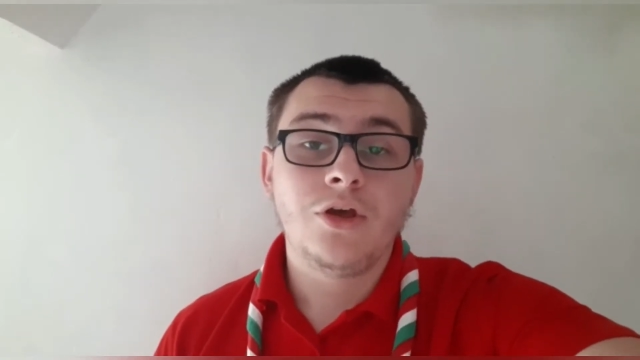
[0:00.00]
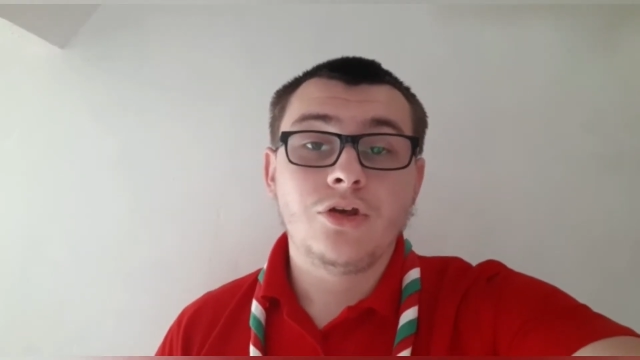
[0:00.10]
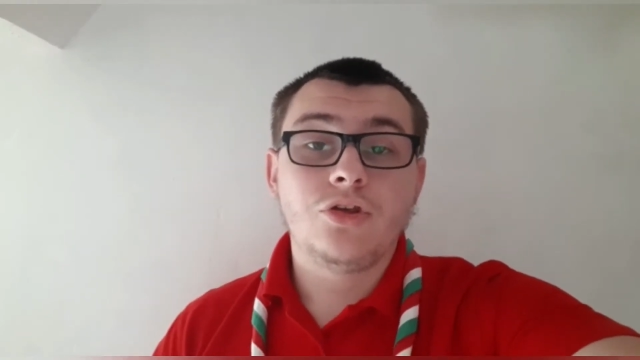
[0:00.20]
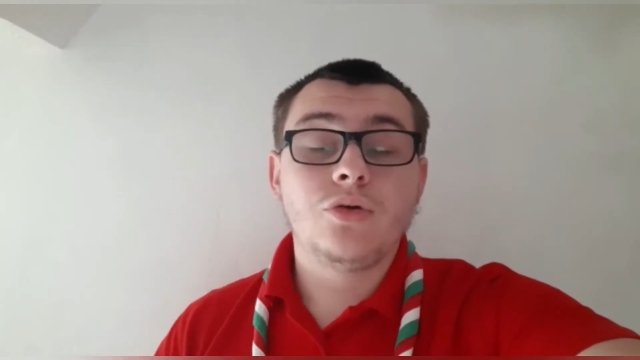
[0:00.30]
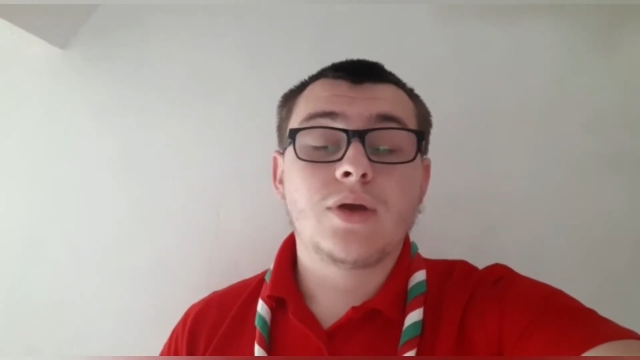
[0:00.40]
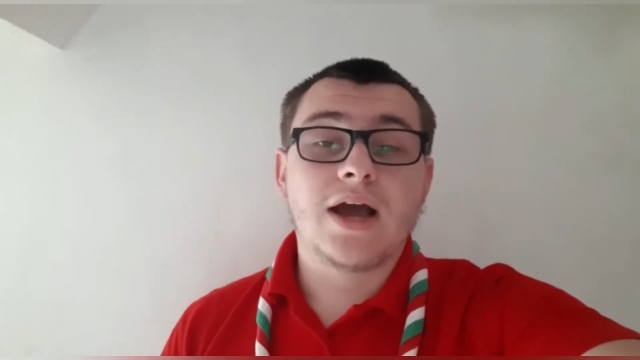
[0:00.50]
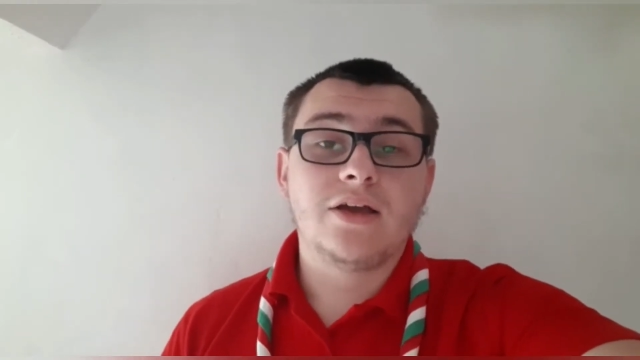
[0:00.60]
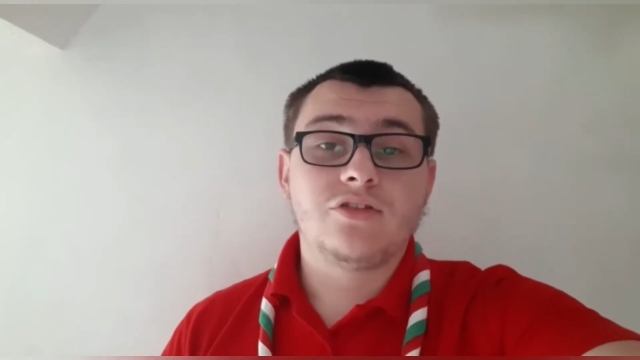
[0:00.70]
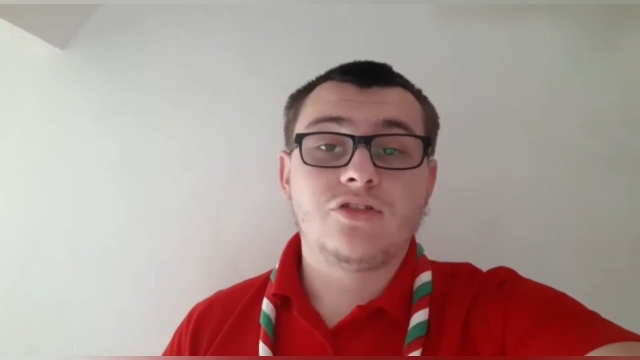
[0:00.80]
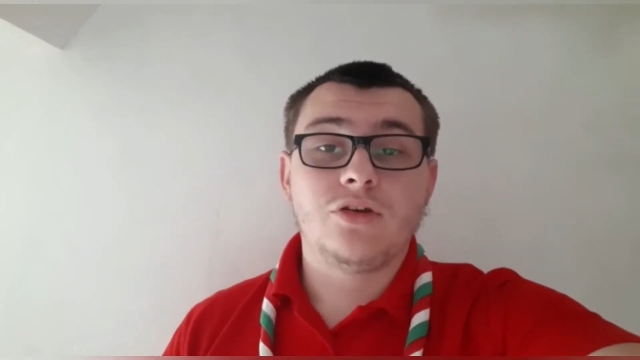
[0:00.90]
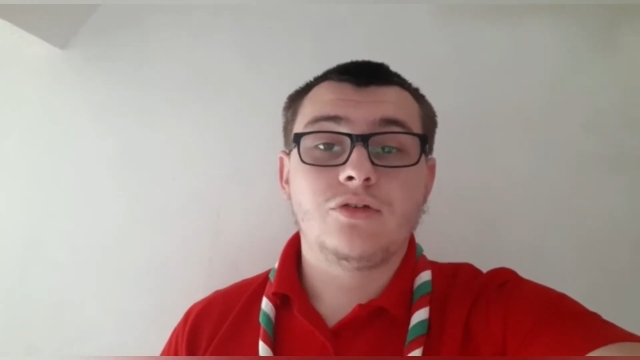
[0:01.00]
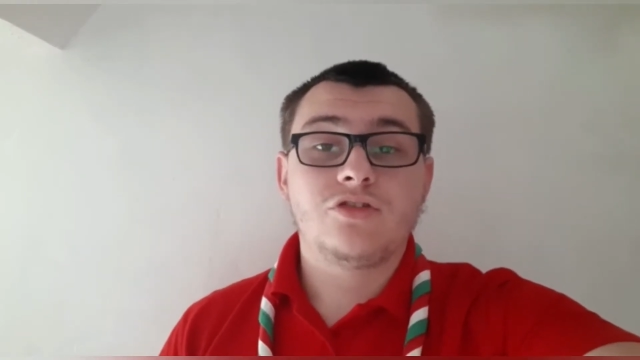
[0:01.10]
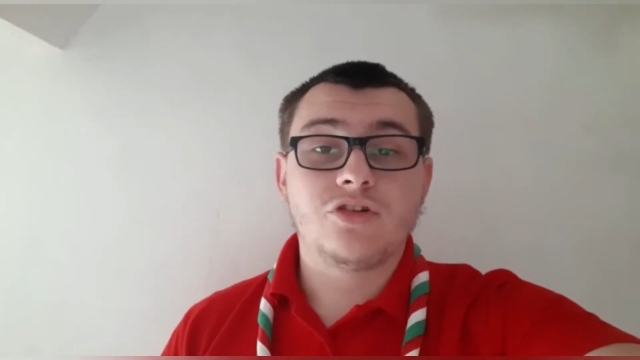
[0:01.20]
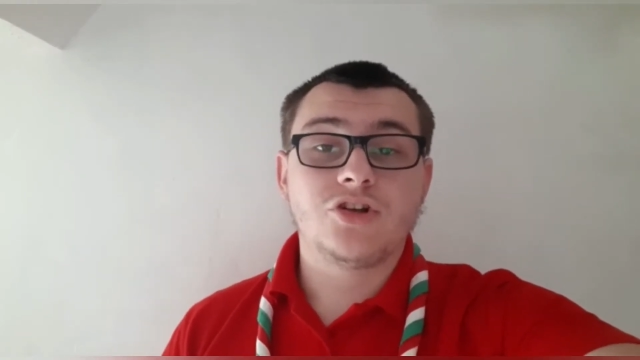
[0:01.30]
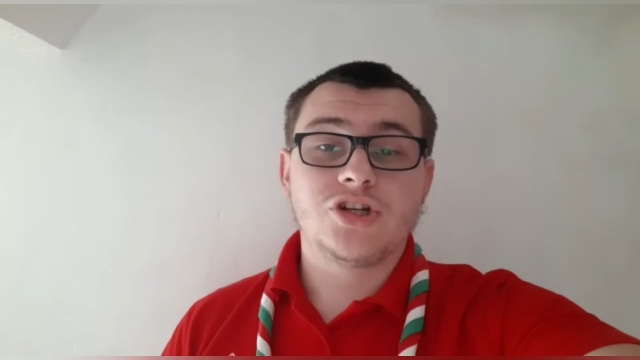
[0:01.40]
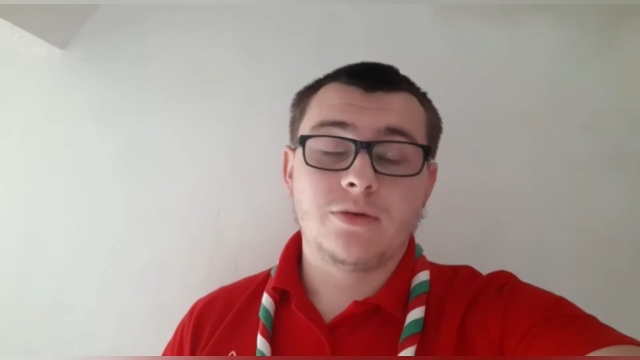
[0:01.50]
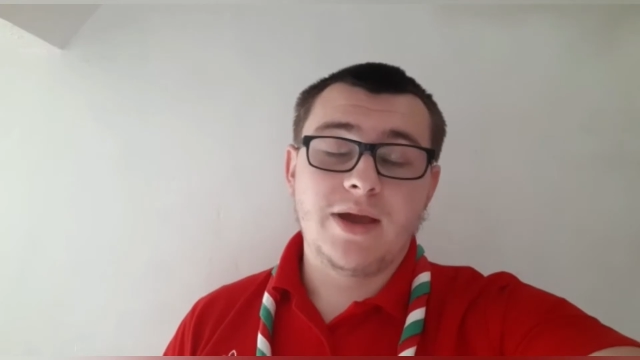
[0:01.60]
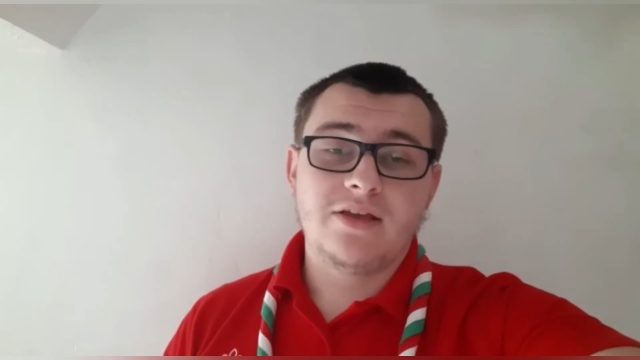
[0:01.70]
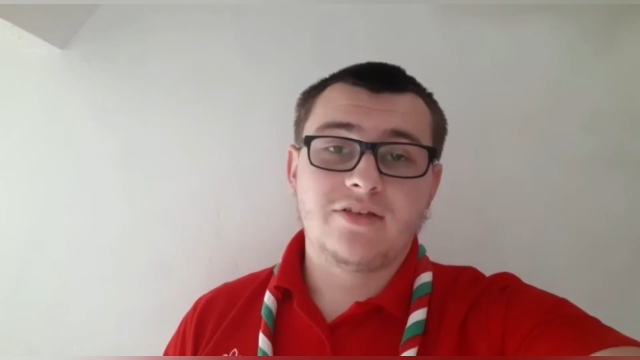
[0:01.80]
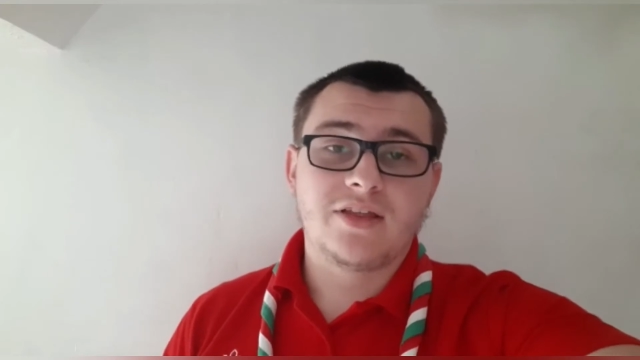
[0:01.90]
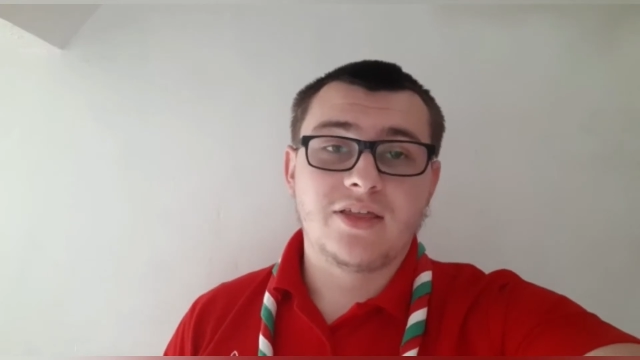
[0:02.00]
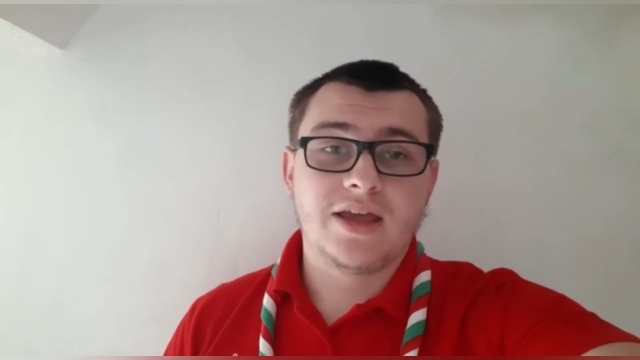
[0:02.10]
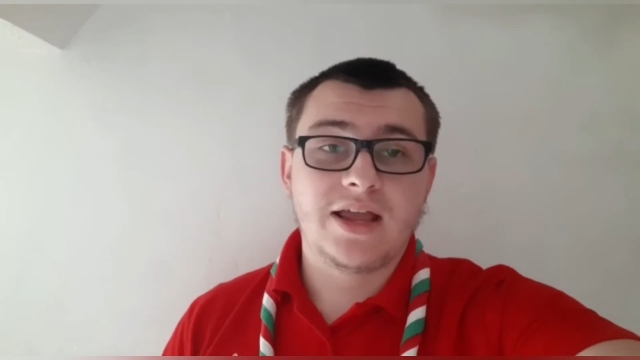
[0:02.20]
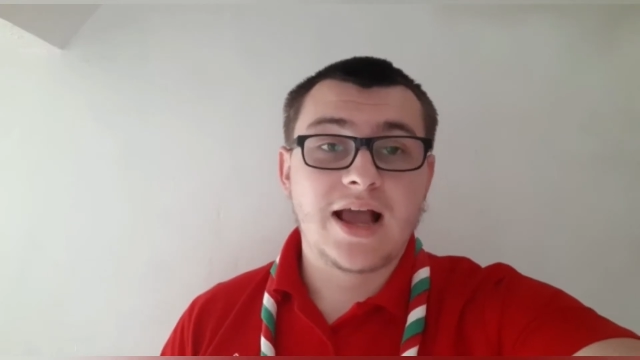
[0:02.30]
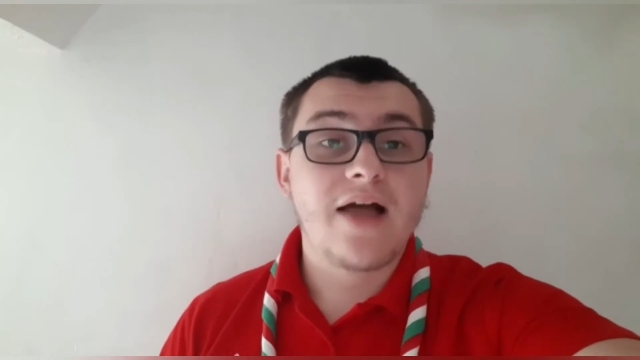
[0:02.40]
You guys do such an amazing thing,